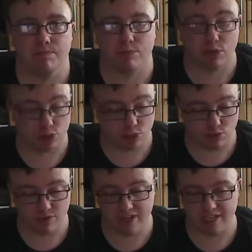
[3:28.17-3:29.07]
because
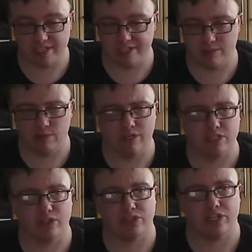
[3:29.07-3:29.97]
the rigging system that is
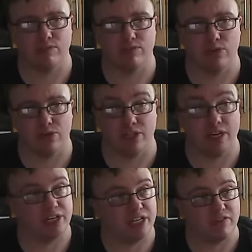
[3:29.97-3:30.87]
on Cinema 4D
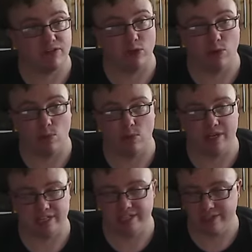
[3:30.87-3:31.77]
that I didn't even know
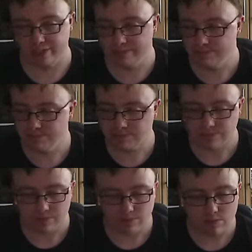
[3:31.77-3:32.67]
existed,
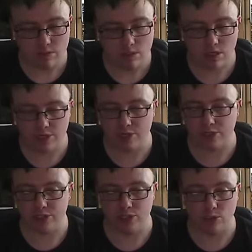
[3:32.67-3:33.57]
you
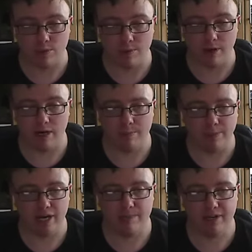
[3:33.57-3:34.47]
can do
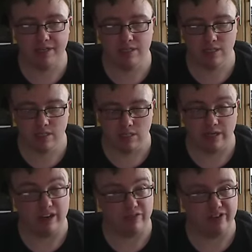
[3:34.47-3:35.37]
Biped,
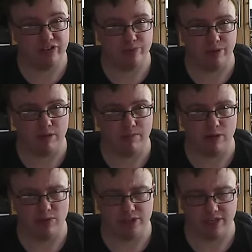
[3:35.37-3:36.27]
Advanced
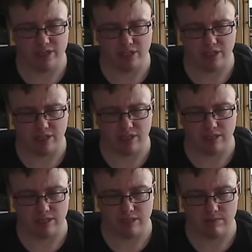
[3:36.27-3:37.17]
Biped, which has, I think,
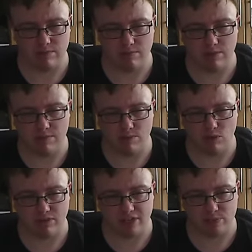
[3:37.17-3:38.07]
a bit more
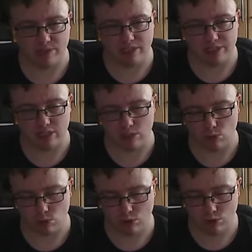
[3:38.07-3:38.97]
flexibility and
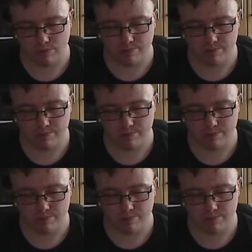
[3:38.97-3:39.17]
controls,